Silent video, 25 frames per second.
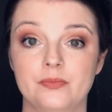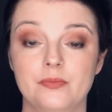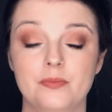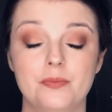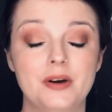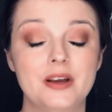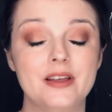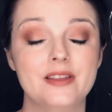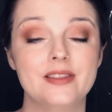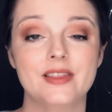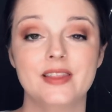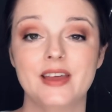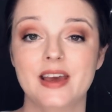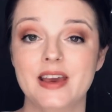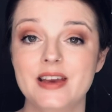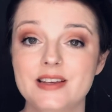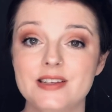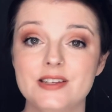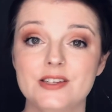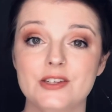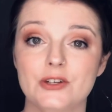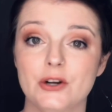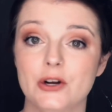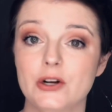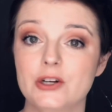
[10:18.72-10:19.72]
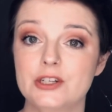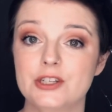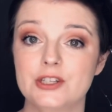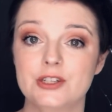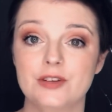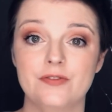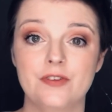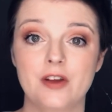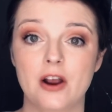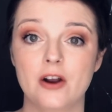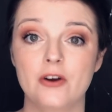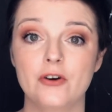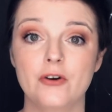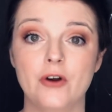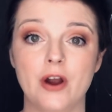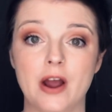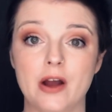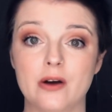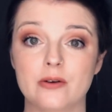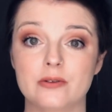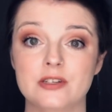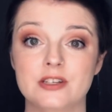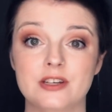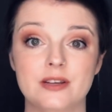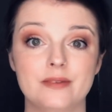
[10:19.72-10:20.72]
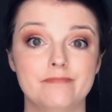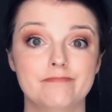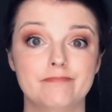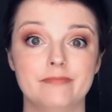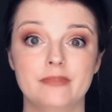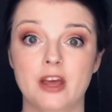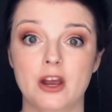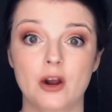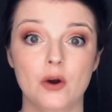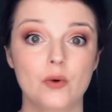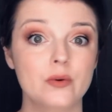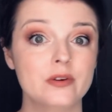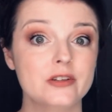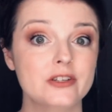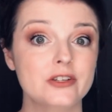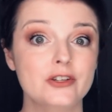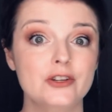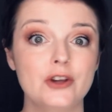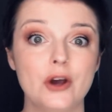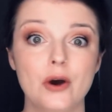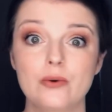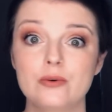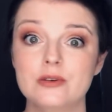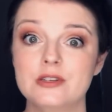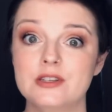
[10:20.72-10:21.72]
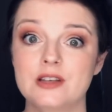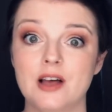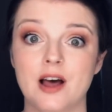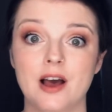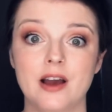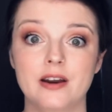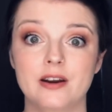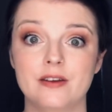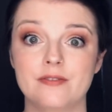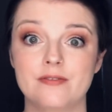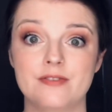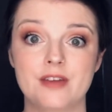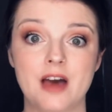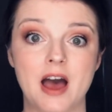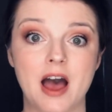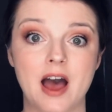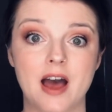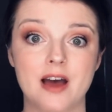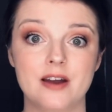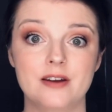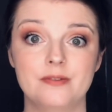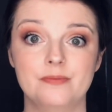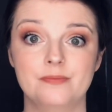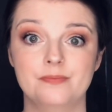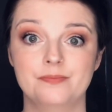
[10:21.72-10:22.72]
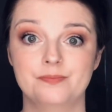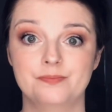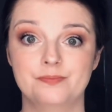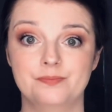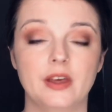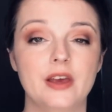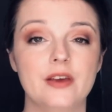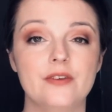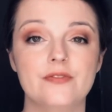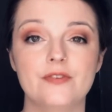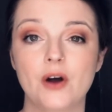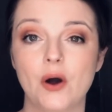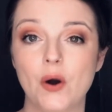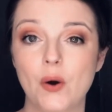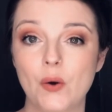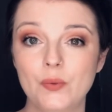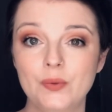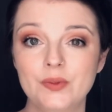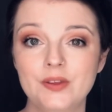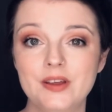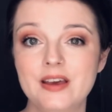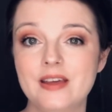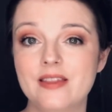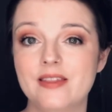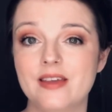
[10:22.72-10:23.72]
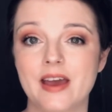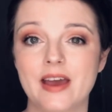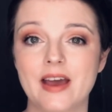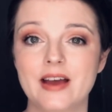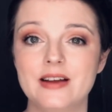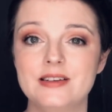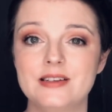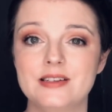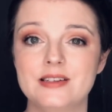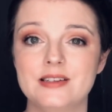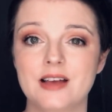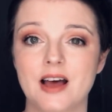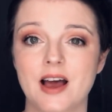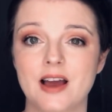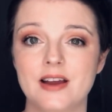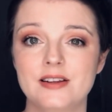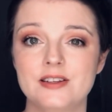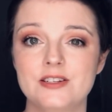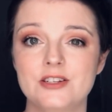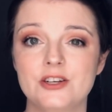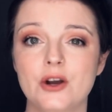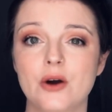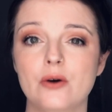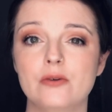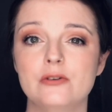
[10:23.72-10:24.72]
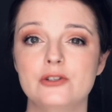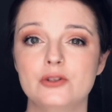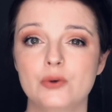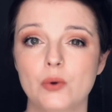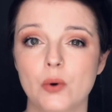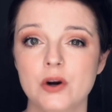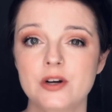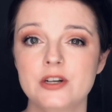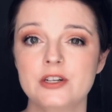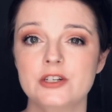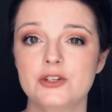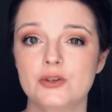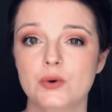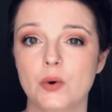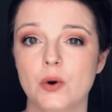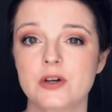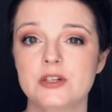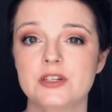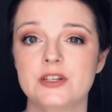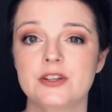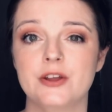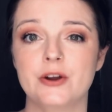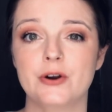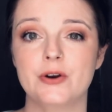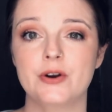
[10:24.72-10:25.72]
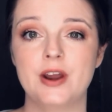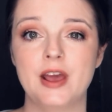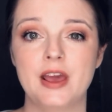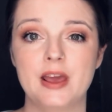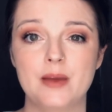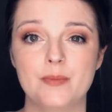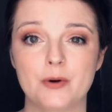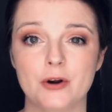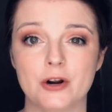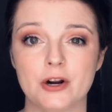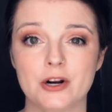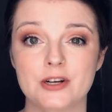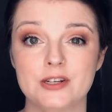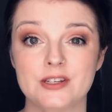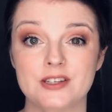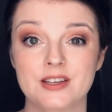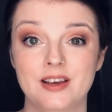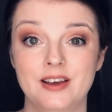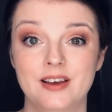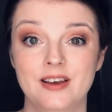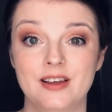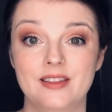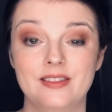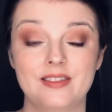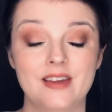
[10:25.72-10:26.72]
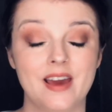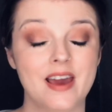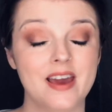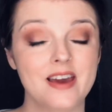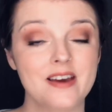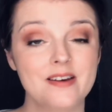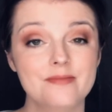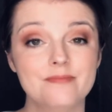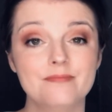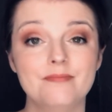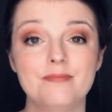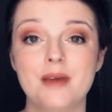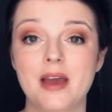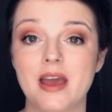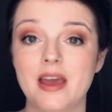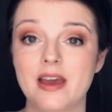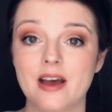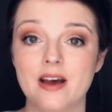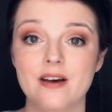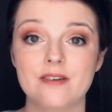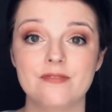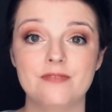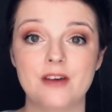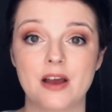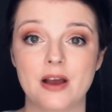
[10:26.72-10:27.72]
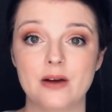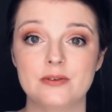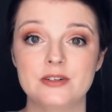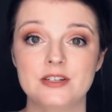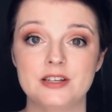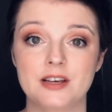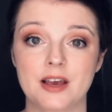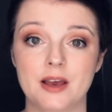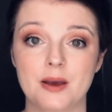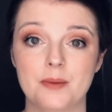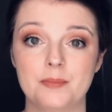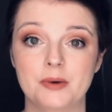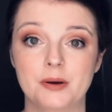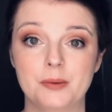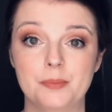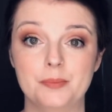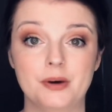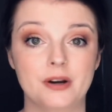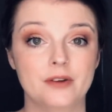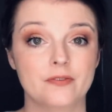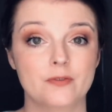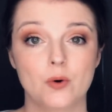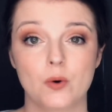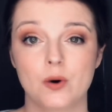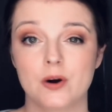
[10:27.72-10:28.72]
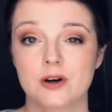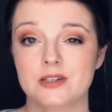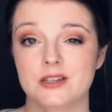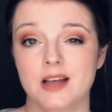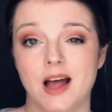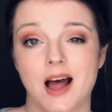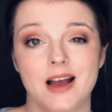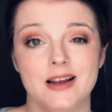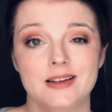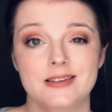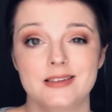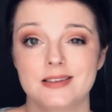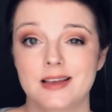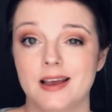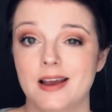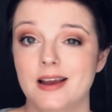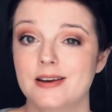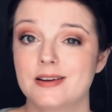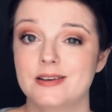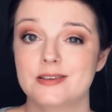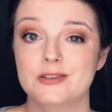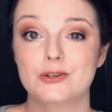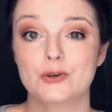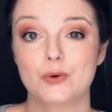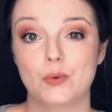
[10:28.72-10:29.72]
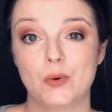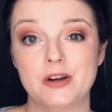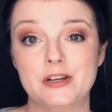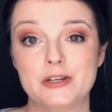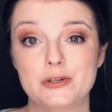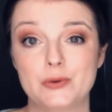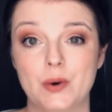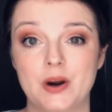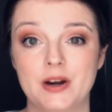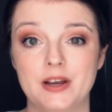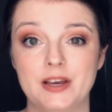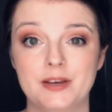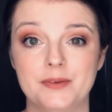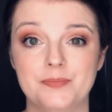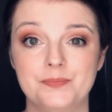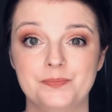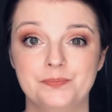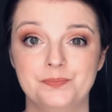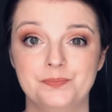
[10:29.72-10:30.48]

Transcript: but they searched the fairgrounds and there was no sign of Thad. If only they had decided to go door to door to their neighbors, they may have found him, but of course hindsight is 2020.